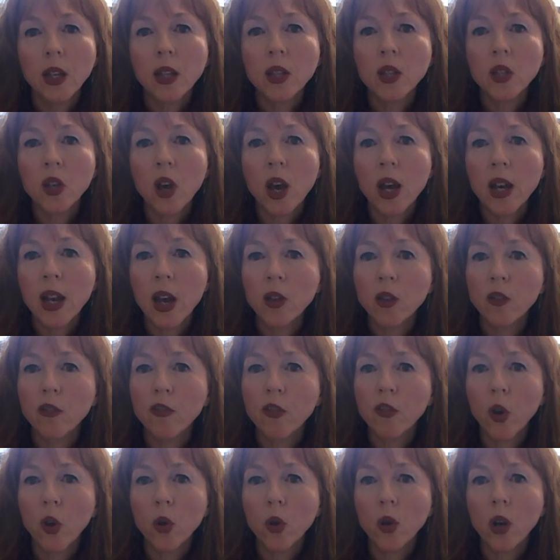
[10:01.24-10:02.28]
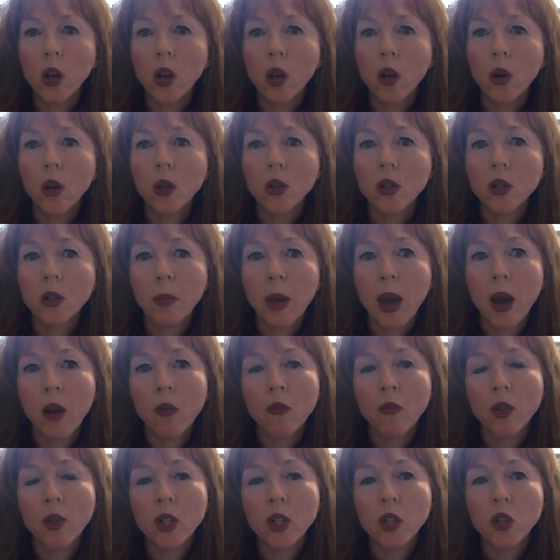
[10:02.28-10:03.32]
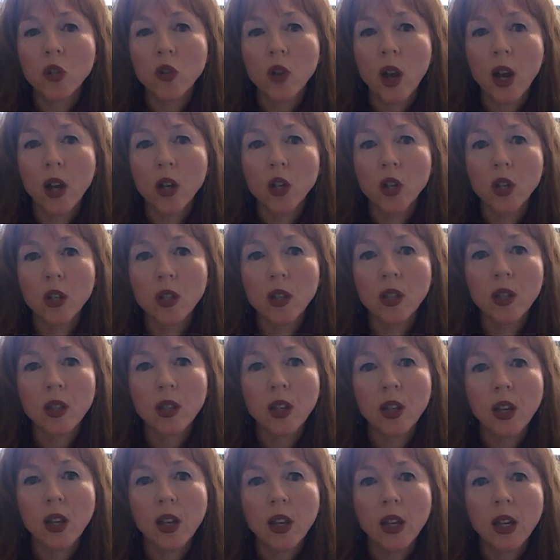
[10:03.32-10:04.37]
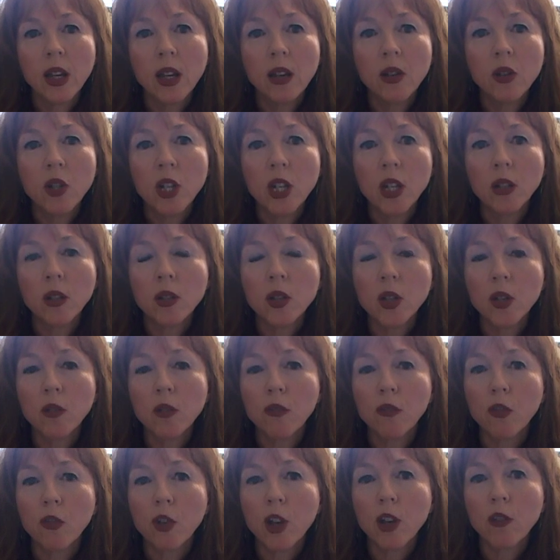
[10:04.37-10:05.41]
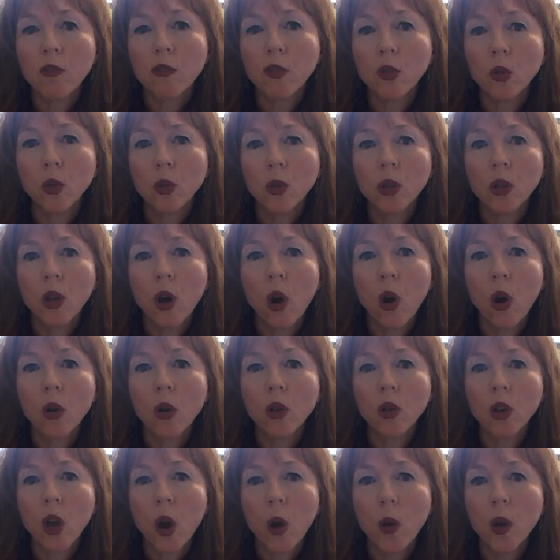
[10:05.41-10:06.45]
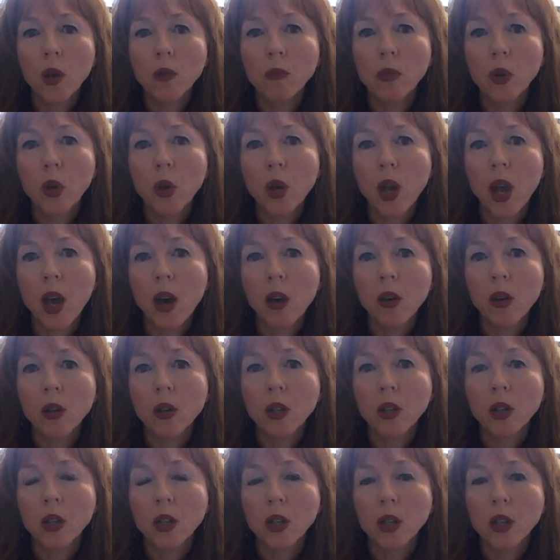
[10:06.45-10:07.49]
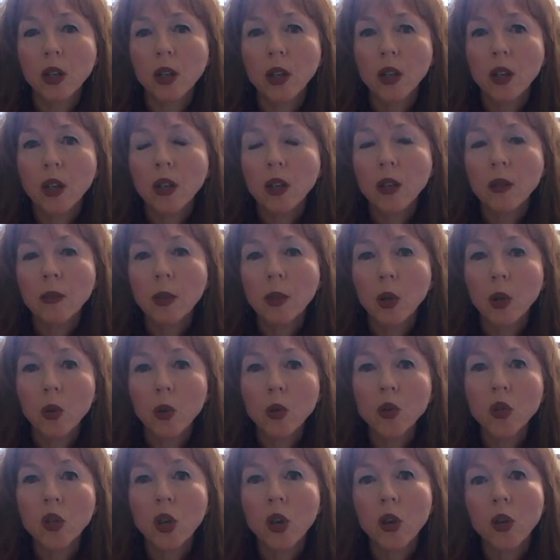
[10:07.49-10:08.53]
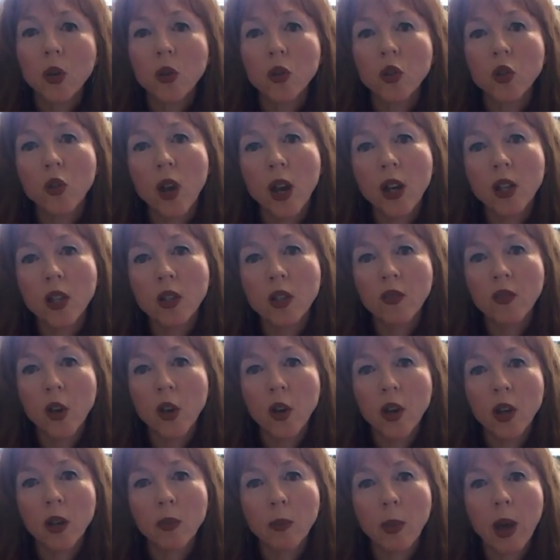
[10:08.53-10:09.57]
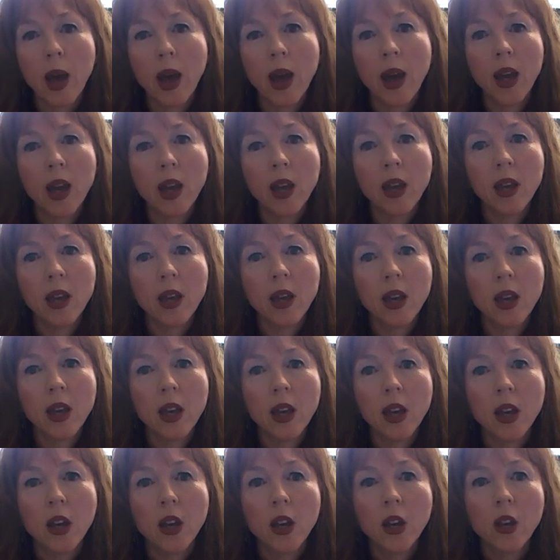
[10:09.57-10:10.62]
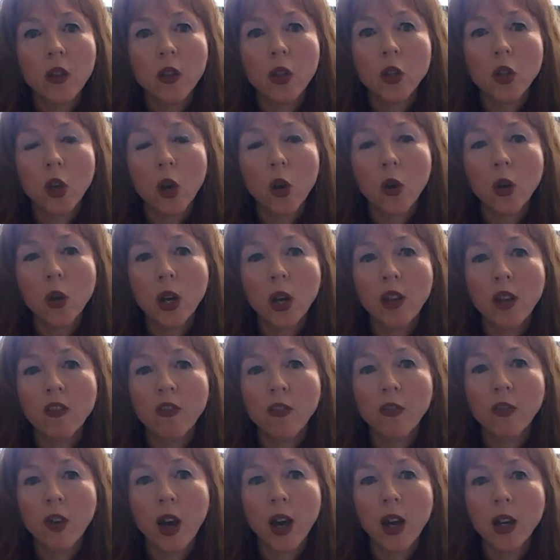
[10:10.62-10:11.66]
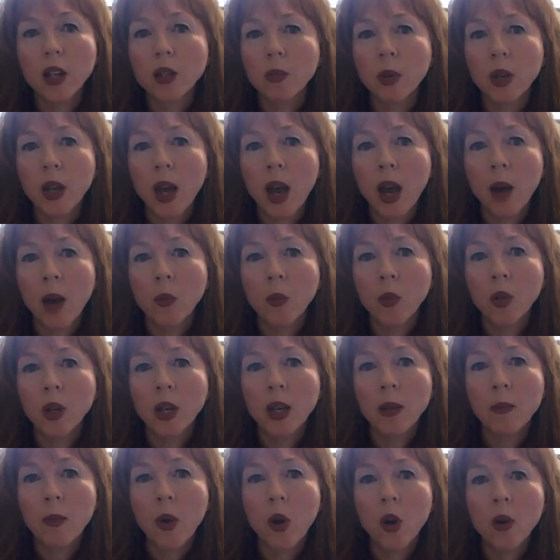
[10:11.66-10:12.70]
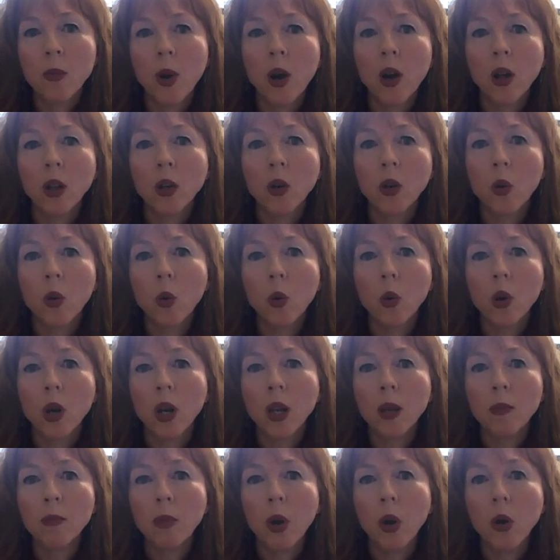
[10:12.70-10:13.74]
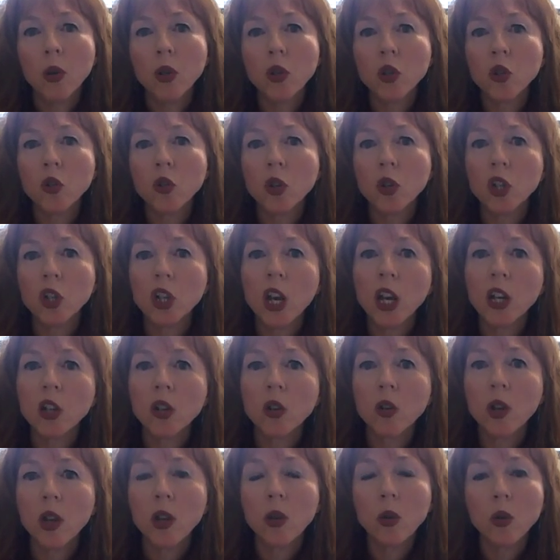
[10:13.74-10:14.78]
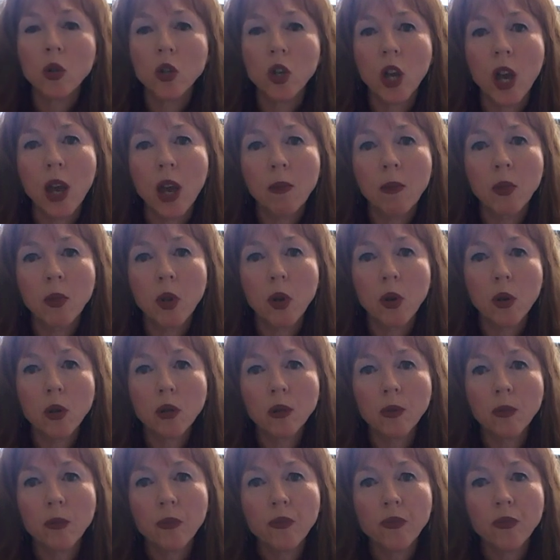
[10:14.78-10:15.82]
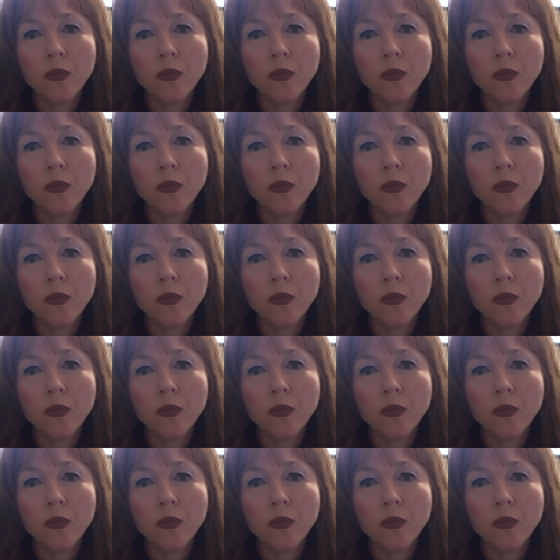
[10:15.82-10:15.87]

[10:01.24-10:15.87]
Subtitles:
and sigh down the phone a lot about restructures, deals in free fall, ongoing burnout, but also your stratospheric pay, the the totally fucked but upwardly mobile quarterly bonus trajectory you're jammed on,